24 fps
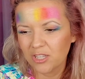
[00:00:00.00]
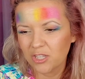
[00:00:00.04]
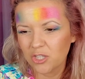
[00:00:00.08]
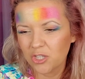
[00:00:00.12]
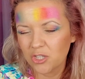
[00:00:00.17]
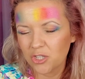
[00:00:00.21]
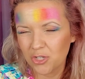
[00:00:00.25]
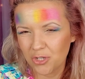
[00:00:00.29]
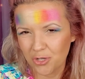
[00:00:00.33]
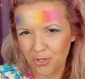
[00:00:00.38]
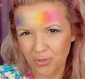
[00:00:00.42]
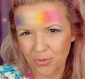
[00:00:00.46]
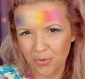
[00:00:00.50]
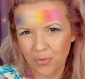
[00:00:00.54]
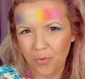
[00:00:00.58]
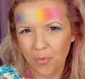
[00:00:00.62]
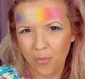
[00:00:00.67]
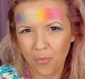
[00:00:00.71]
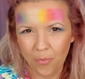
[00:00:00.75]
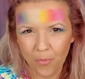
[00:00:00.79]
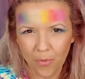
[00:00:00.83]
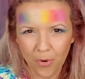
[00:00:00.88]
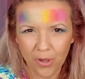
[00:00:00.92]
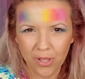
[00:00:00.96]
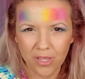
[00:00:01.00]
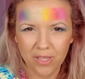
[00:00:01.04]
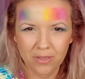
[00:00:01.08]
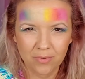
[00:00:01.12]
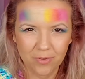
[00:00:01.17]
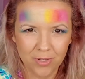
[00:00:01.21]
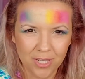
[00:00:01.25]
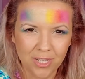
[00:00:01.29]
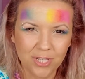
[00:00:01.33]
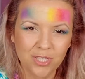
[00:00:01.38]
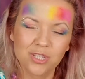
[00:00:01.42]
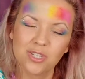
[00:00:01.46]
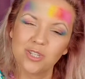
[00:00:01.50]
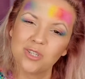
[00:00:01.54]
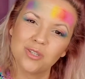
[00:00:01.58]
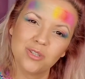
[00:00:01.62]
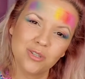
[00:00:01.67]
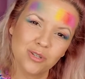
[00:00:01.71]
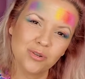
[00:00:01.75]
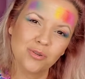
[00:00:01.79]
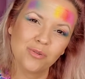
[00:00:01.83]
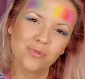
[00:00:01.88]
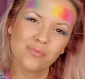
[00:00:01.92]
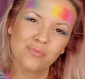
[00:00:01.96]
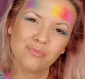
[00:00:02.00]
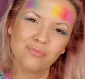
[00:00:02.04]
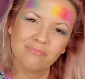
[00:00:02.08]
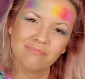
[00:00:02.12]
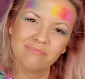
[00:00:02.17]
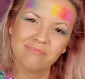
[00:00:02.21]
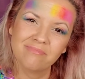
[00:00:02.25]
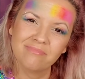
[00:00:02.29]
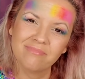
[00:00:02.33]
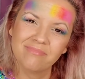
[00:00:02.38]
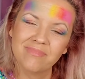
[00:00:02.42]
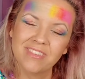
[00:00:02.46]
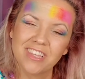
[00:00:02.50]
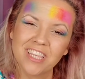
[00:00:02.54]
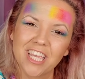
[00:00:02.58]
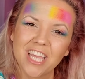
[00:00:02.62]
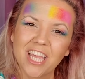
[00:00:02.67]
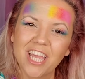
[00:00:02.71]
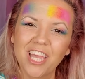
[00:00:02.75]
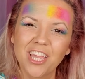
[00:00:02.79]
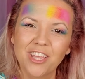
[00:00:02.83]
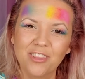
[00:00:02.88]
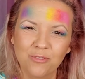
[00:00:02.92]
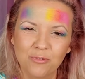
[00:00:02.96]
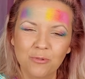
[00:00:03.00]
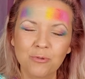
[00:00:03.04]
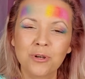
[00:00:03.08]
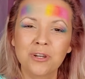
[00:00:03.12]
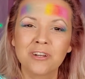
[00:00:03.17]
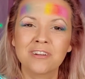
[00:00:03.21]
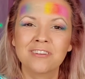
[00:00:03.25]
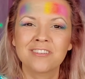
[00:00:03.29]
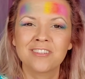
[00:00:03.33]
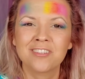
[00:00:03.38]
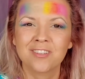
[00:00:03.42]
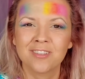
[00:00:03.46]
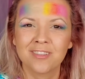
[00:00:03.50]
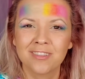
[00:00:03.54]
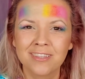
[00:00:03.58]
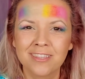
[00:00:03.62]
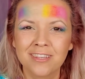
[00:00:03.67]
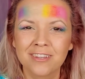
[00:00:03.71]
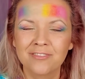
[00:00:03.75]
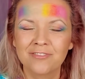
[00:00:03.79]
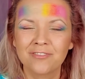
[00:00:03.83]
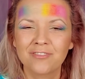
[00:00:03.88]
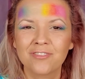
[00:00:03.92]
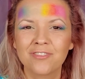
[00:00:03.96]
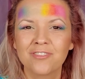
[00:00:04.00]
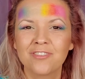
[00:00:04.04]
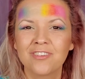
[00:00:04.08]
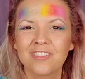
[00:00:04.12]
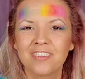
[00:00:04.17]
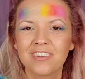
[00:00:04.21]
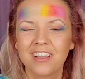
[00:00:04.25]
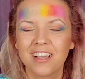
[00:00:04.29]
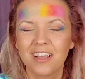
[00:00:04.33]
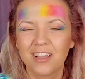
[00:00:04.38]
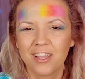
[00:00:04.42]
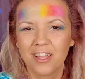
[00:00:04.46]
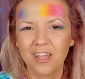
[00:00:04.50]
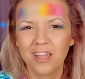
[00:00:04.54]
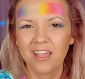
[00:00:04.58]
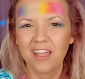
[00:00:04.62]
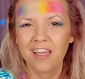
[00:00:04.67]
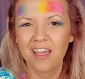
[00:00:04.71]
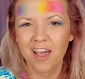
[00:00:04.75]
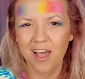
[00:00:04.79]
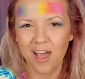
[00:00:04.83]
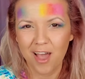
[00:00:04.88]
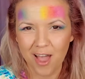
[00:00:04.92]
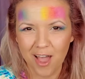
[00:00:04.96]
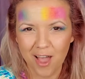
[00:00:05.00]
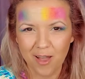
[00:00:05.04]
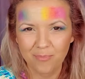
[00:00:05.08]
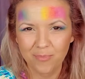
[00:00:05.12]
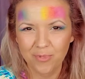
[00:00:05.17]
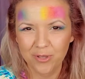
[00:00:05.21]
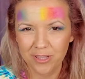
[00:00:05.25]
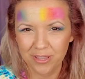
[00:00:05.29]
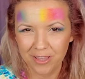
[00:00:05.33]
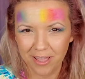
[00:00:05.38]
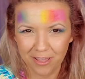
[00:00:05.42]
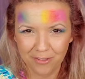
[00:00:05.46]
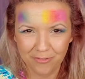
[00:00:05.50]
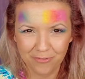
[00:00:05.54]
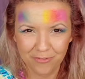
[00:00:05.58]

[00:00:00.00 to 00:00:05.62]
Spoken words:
do what you need to do in order to live a happy life